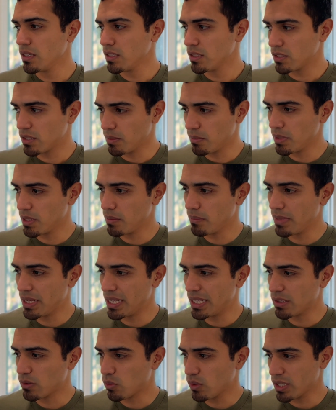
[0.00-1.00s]
some of the
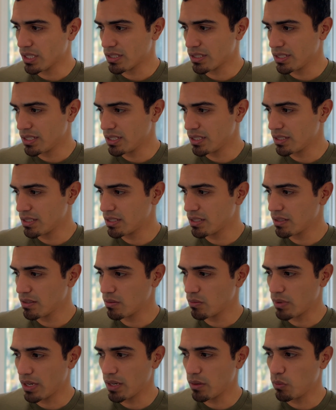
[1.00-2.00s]
main questions,
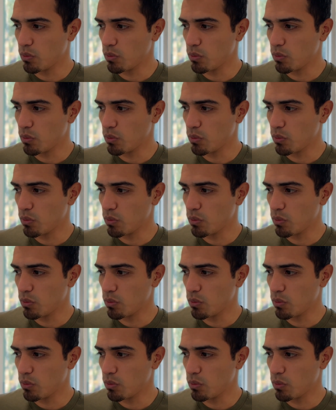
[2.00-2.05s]
right?